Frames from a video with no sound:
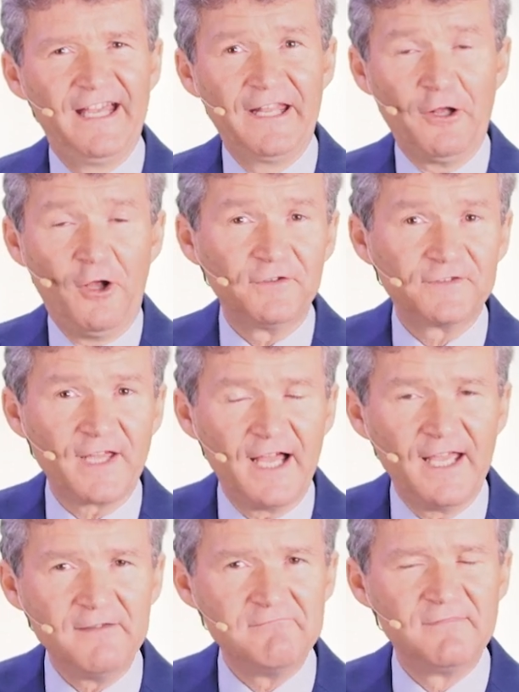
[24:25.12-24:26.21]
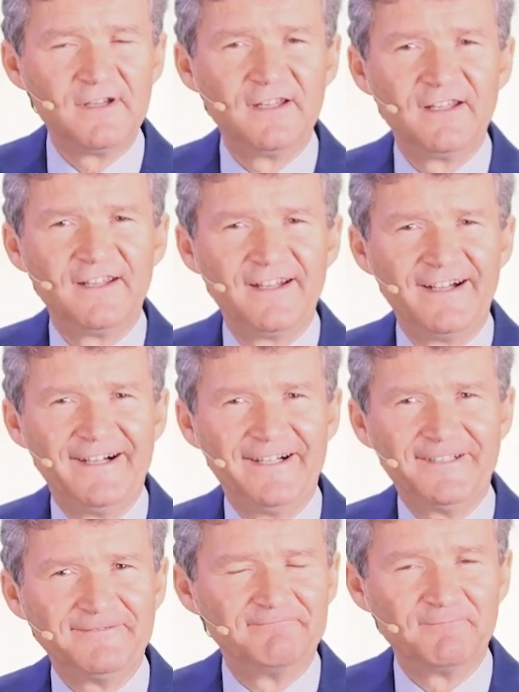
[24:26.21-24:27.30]
and all the time
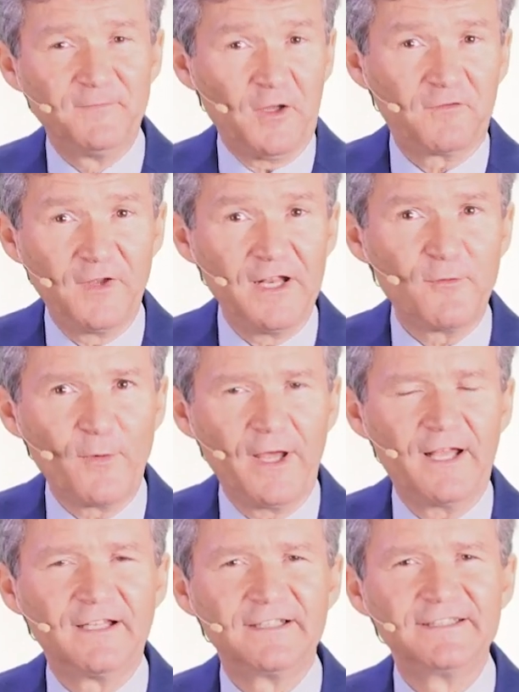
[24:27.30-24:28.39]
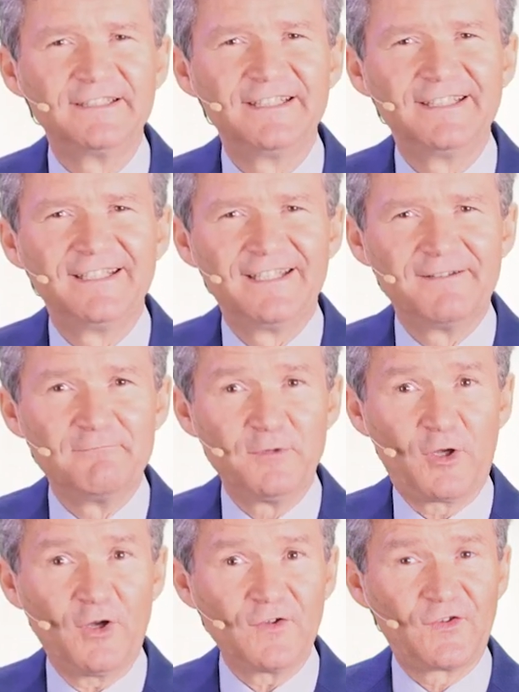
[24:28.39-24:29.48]
not feeling well.
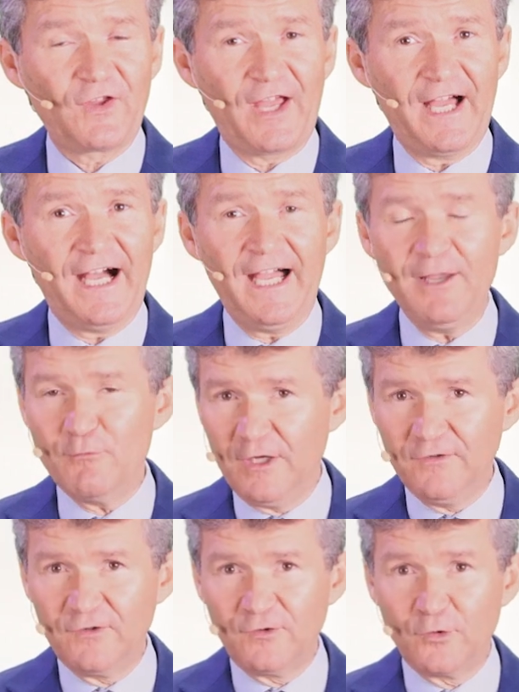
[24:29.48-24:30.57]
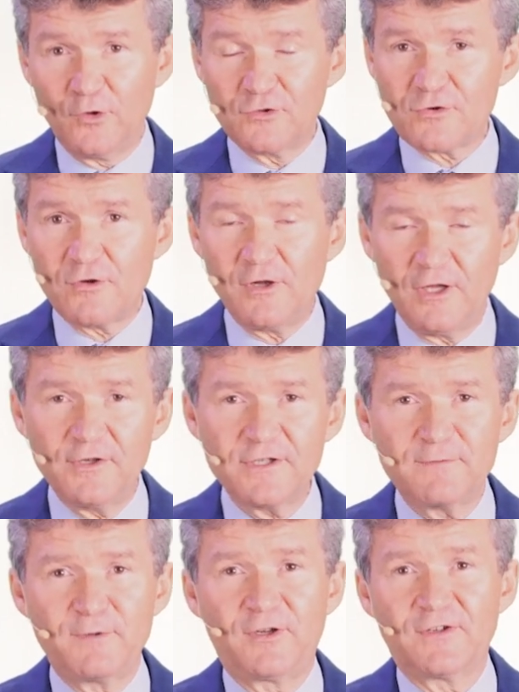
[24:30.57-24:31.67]
Because I want to control
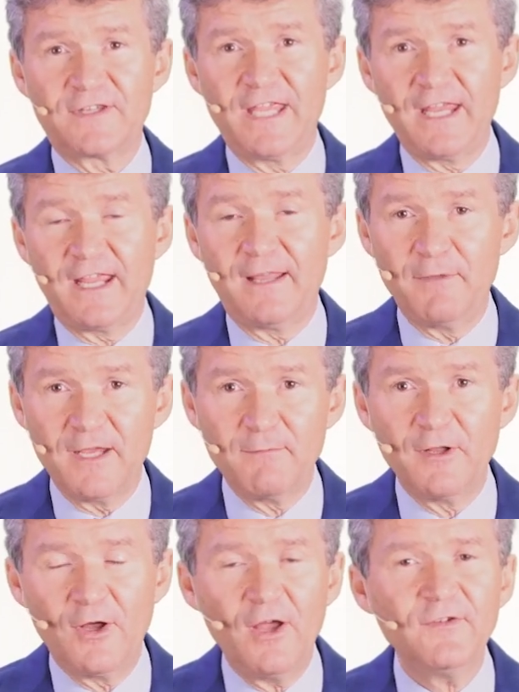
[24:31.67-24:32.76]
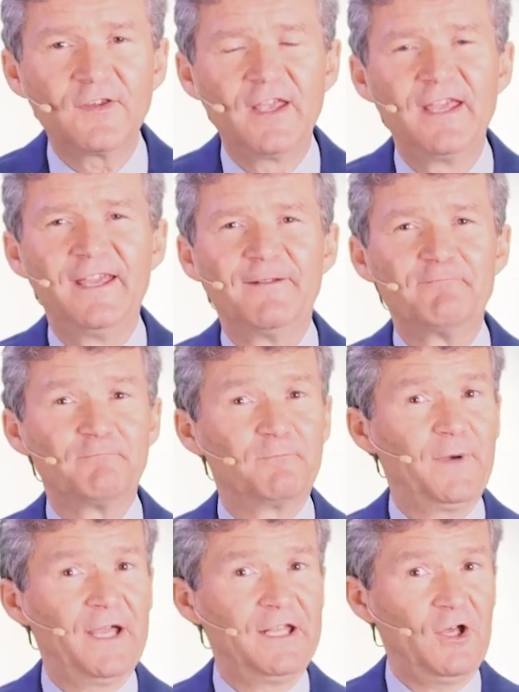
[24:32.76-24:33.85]
others because they can make me loss
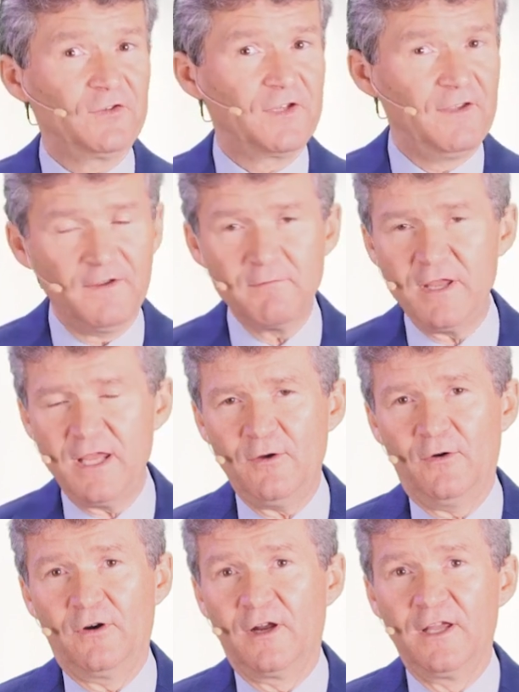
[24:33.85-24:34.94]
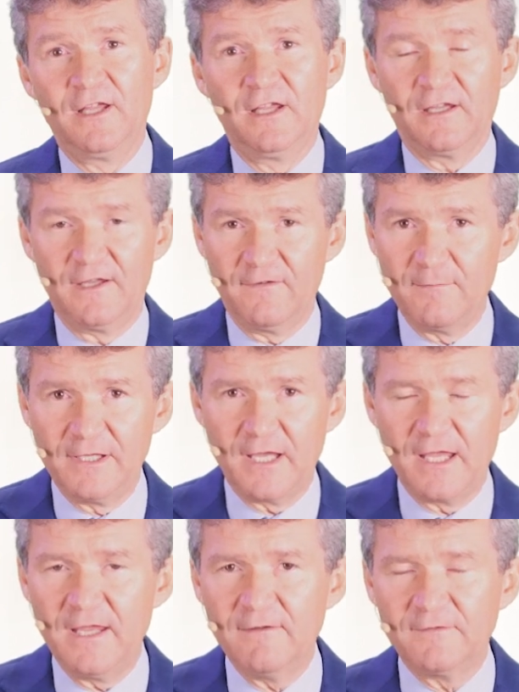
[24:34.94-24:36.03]
by not giving me or giving me
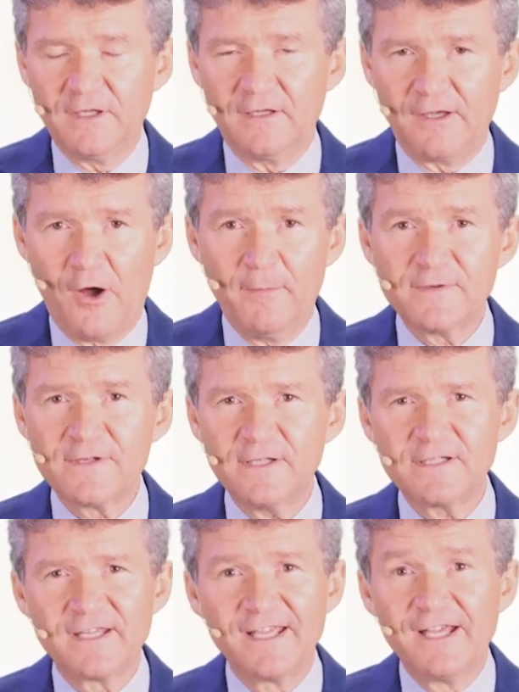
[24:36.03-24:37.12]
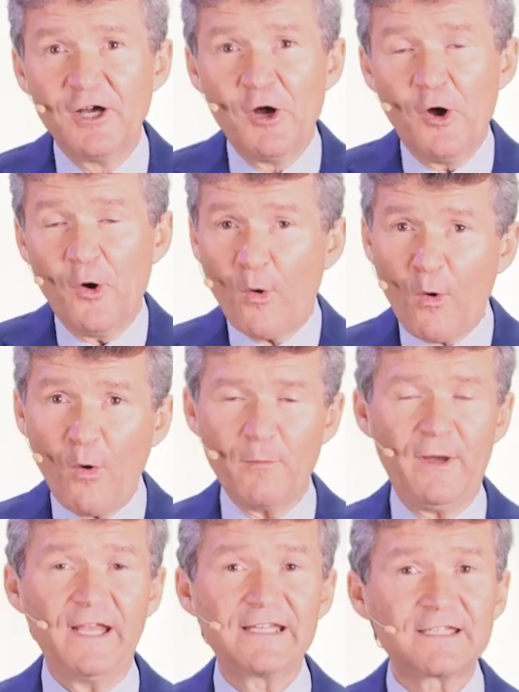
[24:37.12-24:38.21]
the opposite, or
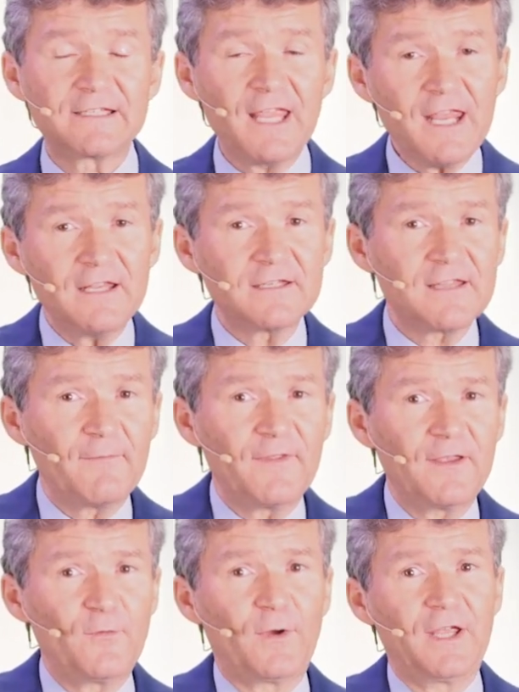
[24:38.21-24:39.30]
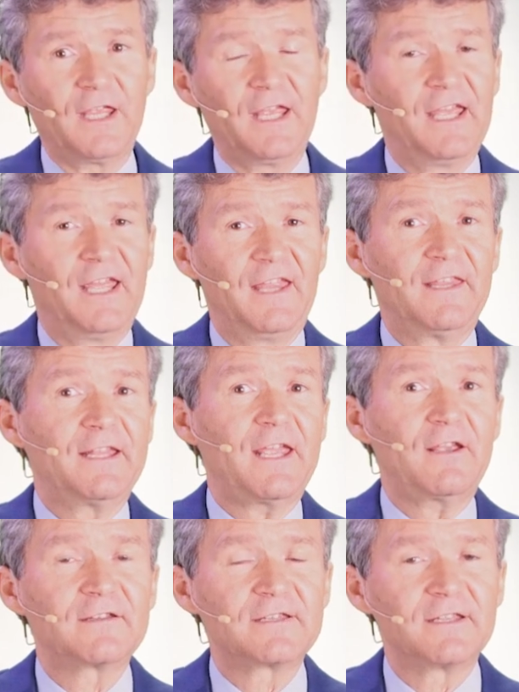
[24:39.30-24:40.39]
by taking something away that I
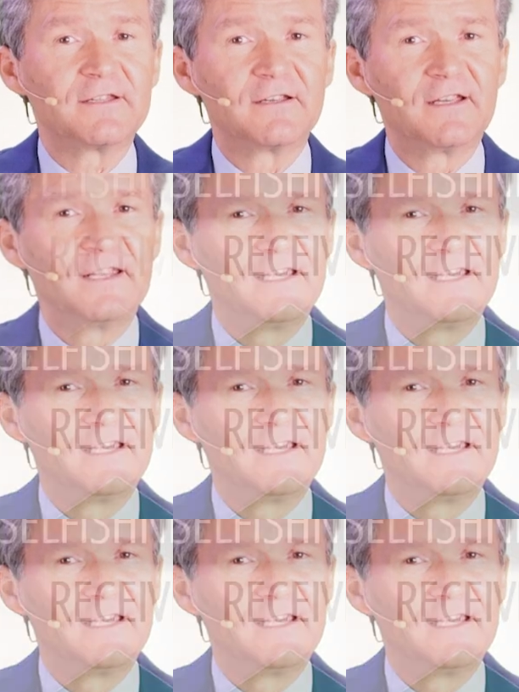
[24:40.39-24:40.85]
consider